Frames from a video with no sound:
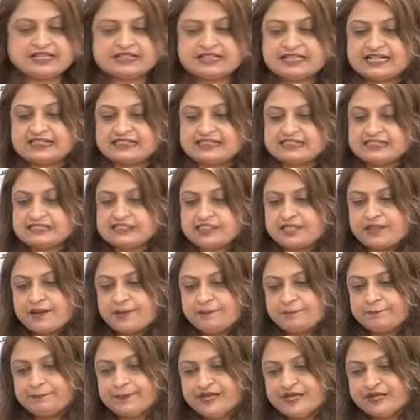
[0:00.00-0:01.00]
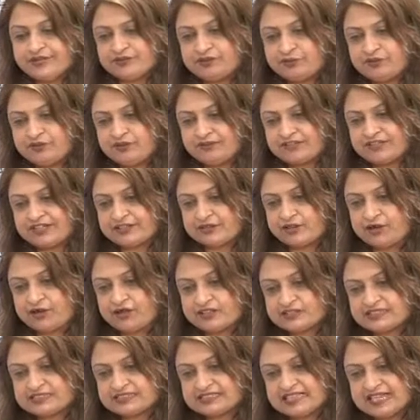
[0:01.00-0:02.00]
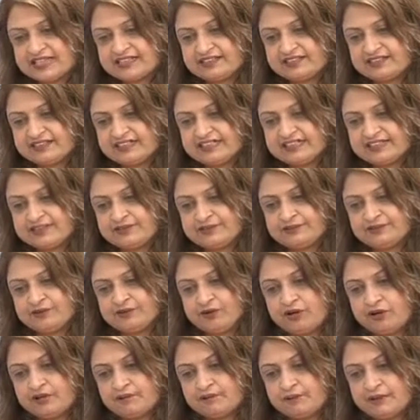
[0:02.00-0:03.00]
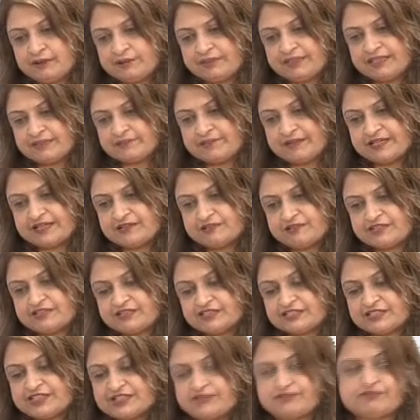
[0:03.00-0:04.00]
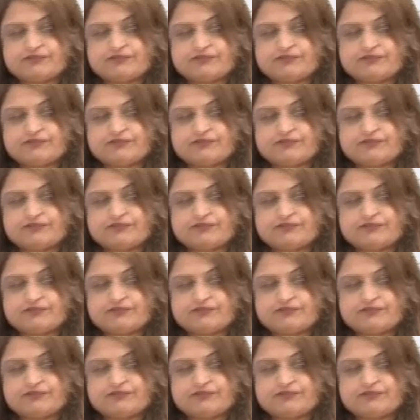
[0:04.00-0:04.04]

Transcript: That is payroll records, salary, non-public benefits